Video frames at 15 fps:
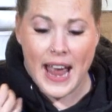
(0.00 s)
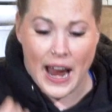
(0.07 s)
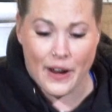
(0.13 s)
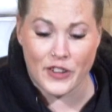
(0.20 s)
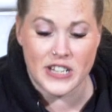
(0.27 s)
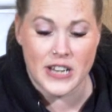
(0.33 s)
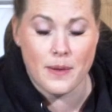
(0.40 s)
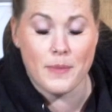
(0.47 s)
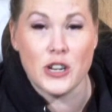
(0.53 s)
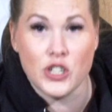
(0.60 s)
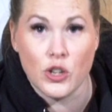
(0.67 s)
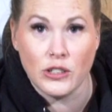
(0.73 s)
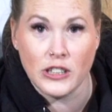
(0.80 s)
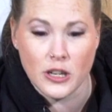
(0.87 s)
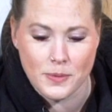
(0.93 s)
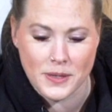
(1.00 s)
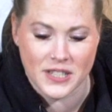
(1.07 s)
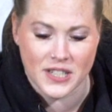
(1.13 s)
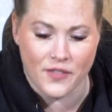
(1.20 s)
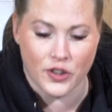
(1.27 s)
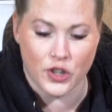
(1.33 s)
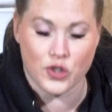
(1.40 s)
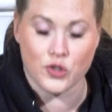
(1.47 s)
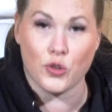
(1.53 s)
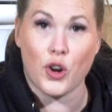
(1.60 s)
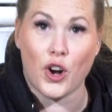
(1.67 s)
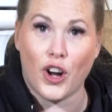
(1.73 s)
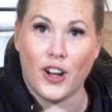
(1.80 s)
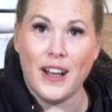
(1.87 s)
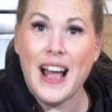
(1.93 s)
Every time I show a little bit of
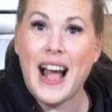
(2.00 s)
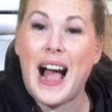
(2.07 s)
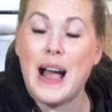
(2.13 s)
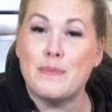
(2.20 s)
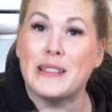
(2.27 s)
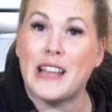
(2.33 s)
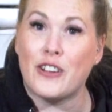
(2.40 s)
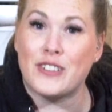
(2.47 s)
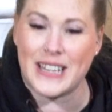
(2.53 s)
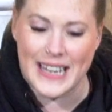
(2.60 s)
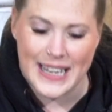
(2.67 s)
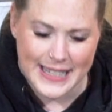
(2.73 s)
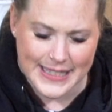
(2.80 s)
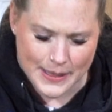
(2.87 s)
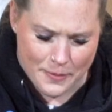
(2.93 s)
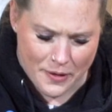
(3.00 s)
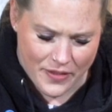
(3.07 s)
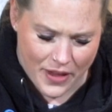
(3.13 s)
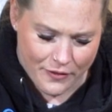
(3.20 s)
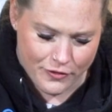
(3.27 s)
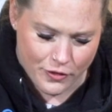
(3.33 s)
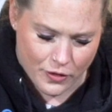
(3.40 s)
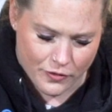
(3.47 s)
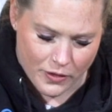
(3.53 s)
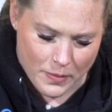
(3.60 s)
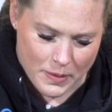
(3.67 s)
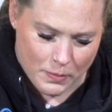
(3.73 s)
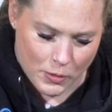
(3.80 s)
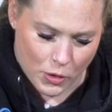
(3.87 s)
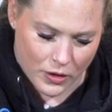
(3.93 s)
self-control, I'm allowed to eat some of that food from
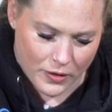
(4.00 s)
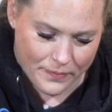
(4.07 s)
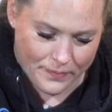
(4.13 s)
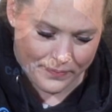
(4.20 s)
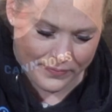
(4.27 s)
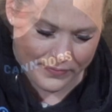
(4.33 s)
the bowl.